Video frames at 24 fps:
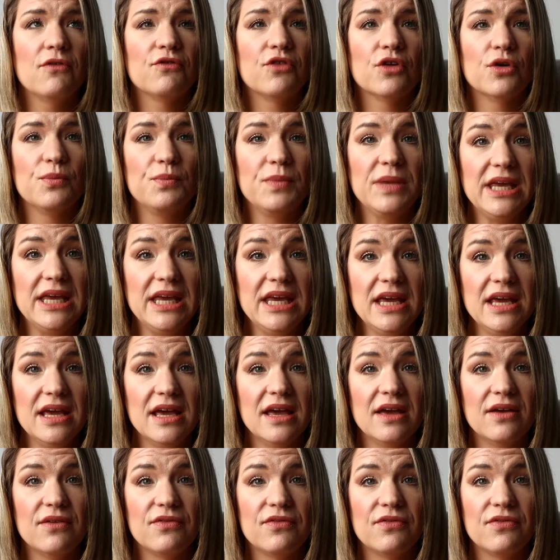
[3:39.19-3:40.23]
For me,
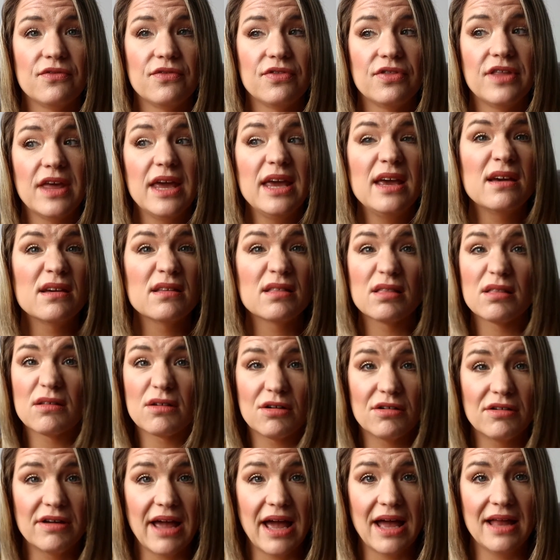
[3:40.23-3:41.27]
if they could
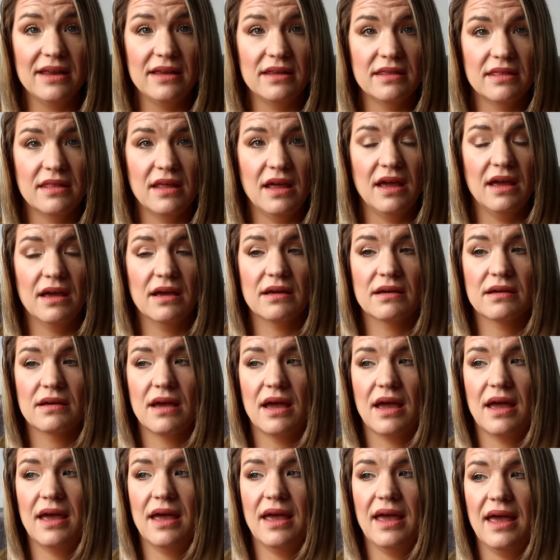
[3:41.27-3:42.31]
learn anything
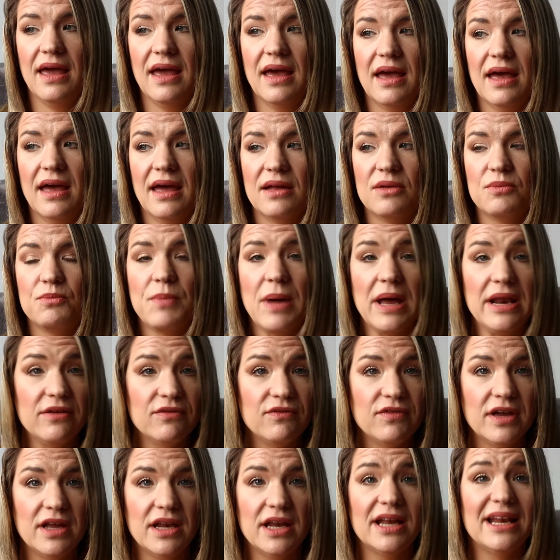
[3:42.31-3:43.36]
and
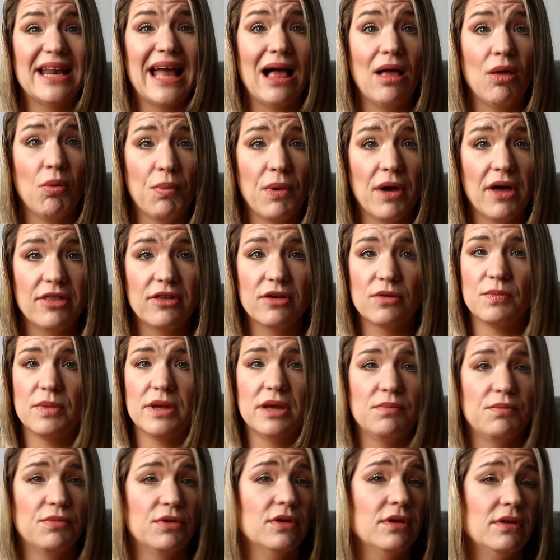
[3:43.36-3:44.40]
benefit and help other
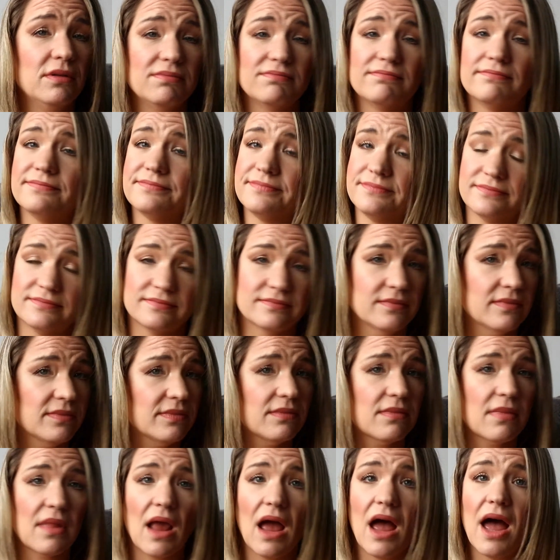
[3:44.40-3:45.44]
people,
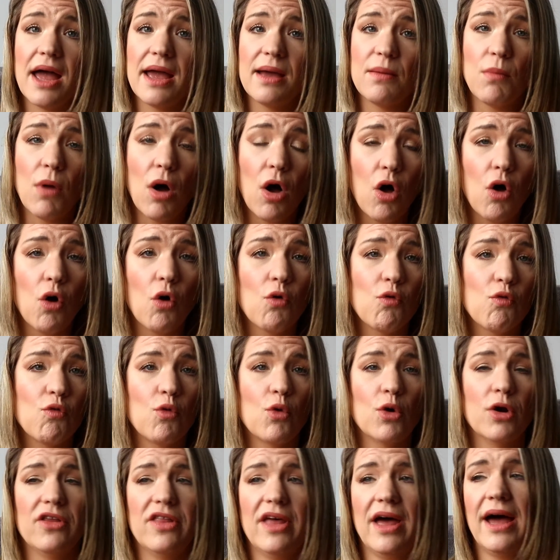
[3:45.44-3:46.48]
I am all
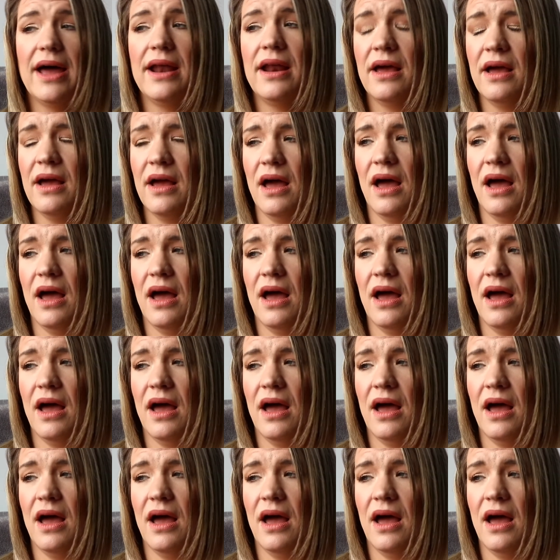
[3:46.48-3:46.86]
for that.